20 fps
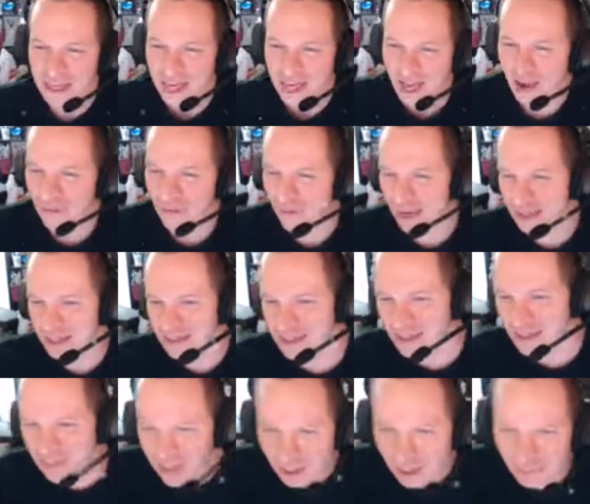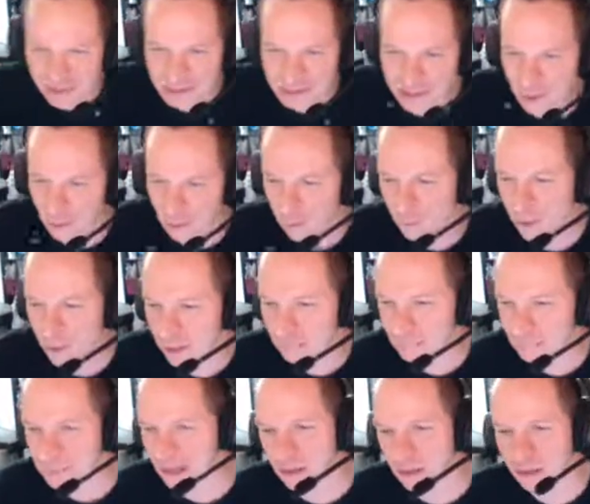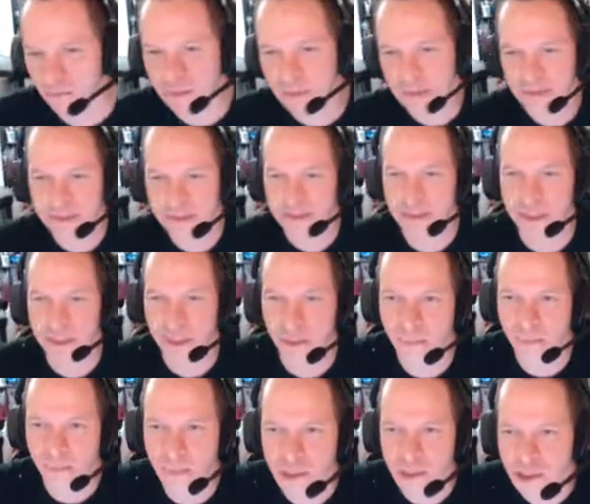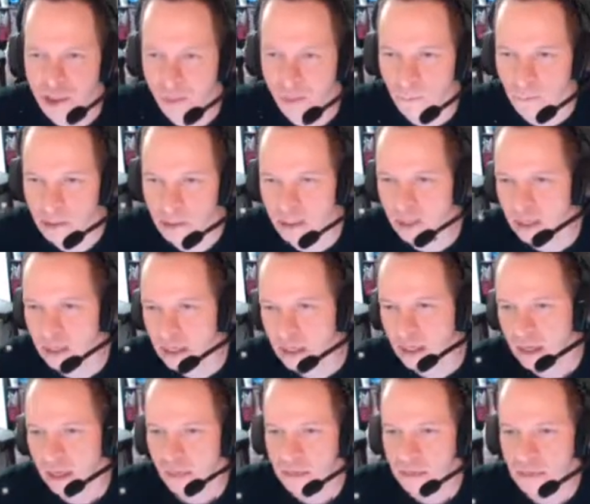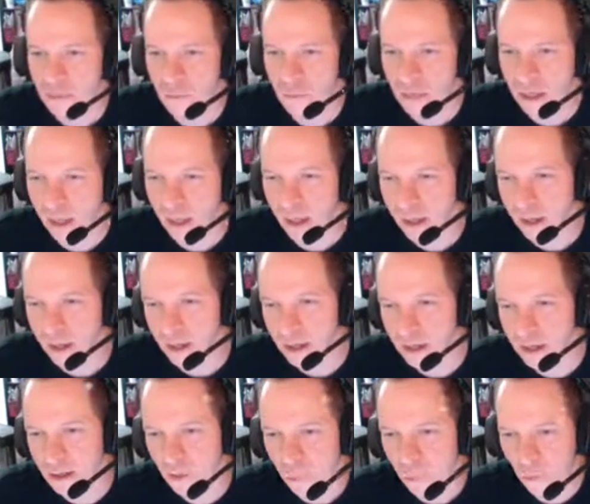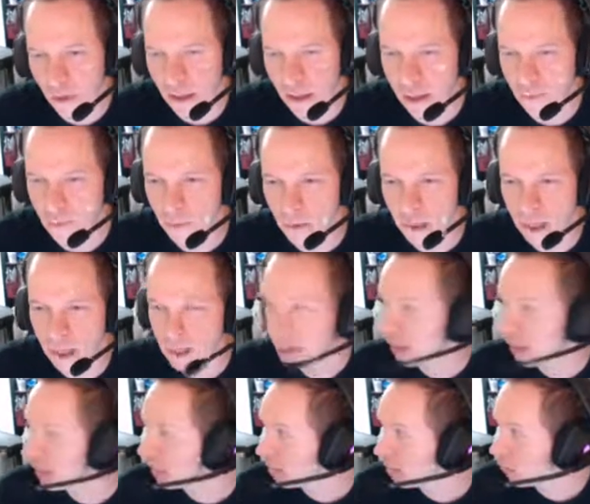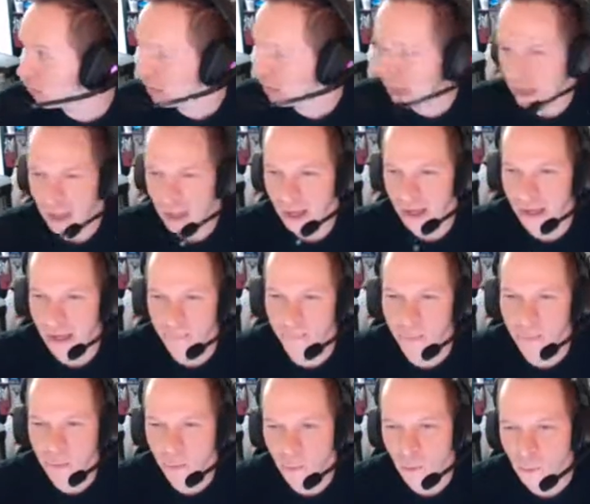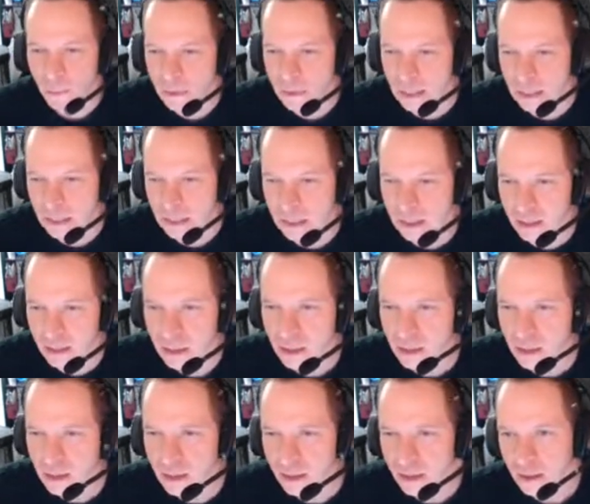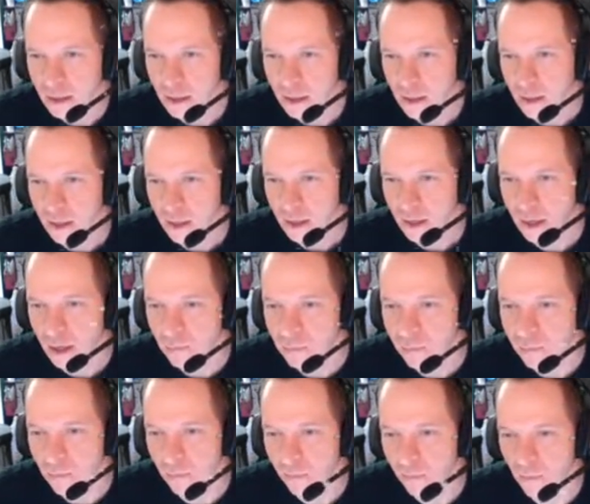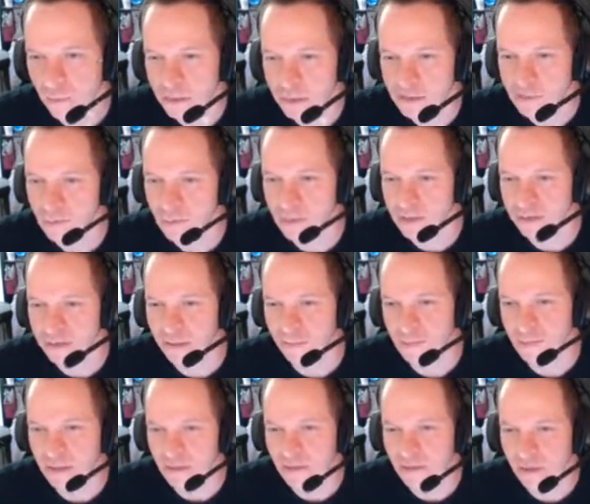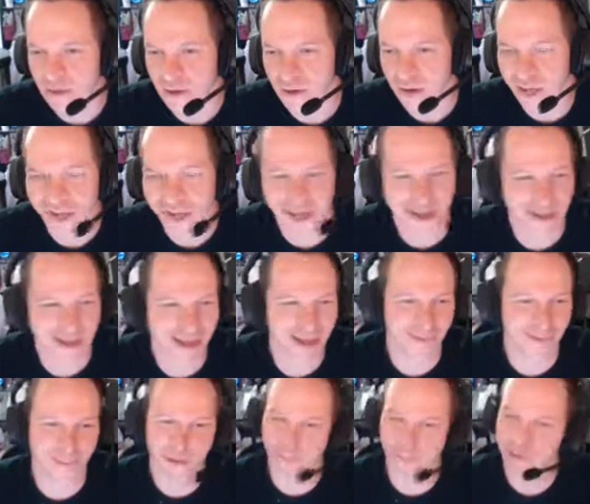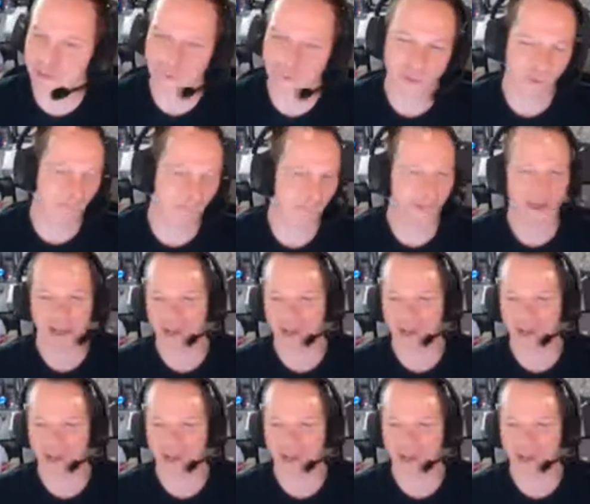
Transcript: All right, so I got my soda run. Now let me see. I'm gonna jump in. So we had Warhammer guy, we had Bumblebee, I mean, Bumblebee is pretty tempting too. I gotta, I'm, I'm gonna do Bumblebee.